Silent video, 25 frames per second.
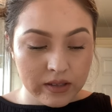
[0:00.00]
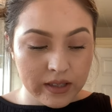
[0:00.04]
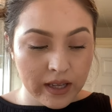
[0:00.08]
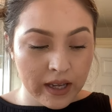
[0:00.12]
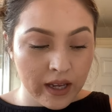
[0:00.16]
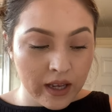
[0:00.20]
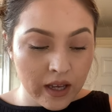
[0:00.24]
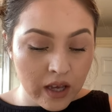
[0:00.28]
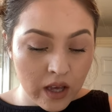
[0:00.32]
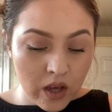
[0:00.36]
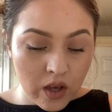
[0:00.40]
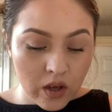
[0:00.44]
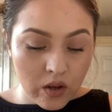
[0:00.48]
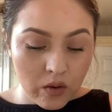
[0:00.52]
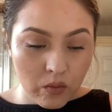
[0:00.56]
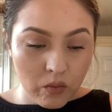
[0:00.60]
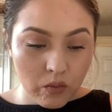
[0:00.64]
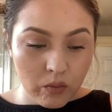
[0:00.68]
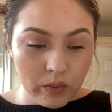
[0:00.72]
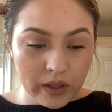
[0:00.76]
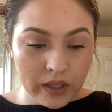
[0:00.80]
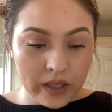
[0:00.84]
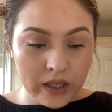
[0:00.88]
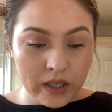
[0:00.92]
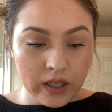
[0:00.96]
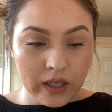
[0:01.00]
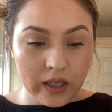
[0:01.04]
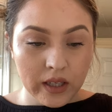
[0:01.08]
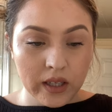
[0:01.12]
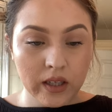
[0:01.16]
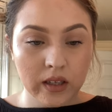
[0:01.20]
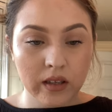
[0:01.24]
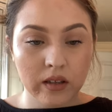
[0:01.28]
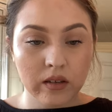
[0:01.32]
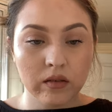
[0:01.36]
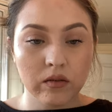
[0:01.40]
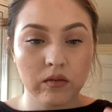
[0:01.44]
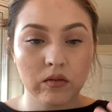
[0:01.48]
Like,
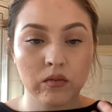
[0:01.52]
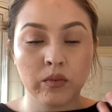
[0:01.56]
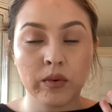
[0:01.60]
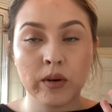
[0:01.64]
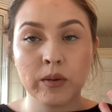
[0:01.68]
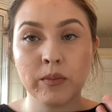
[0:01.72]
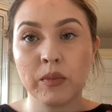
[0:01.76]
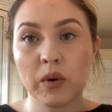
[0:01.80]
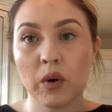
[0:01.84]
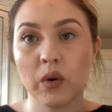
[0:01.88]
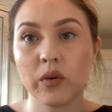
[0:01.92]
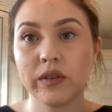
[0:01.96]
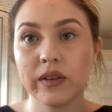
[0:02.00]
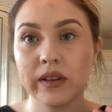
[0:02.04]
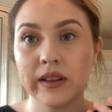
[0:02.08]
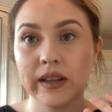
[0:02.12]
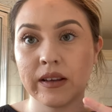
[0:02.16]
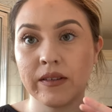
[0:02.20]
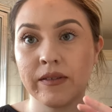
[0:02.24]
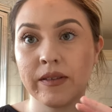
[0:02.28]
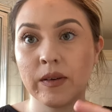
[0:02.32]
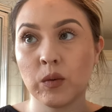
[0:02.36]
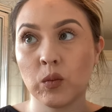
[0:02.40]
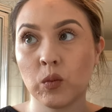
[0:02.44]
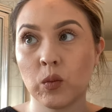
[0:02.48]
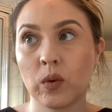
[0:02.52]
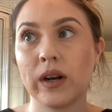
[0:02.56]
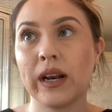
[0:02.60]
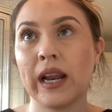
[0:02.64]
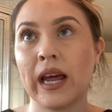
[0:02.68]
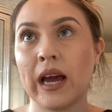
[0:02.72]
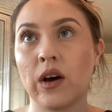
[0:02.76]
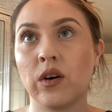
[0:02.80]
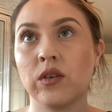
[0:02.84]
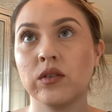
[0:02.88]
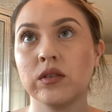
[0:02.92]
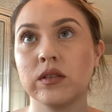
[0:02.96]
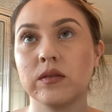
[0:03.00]
we both live in one
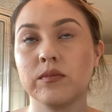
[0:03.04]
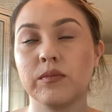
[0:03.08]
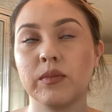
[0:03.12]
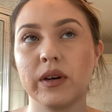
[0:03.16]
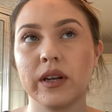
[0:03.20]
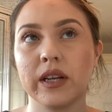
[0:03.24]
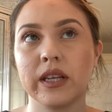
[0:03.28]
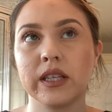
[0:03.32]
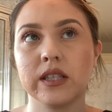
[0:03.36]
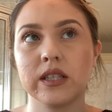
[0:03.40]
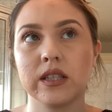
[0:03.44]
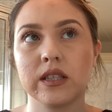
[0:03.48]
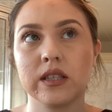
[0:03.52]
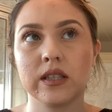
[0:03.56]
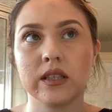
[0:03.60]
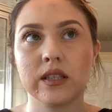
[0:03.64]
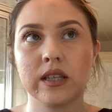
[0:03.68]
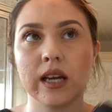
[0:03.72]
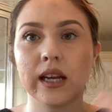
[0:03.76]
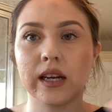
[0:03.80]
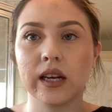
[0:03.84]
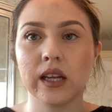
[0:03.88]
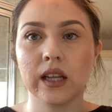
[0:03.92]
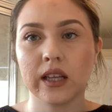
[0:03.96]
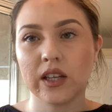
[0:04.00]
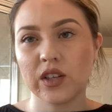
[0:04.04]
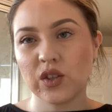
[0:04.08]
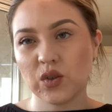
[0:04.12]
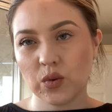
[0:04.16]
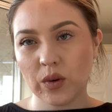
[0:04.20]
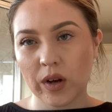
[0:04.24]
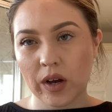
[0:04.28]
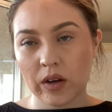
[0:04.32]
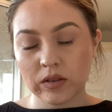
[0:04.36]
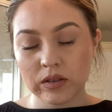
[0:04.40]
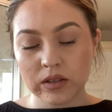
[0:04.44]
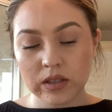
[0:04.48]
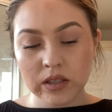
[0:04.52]
house, but it's technically two
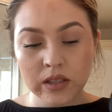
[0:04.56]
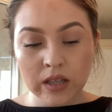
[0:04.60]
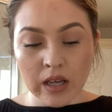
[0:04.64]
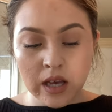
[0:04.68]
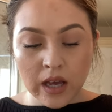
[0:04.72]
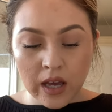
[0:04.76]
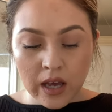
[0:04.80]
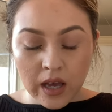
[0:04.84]
houses.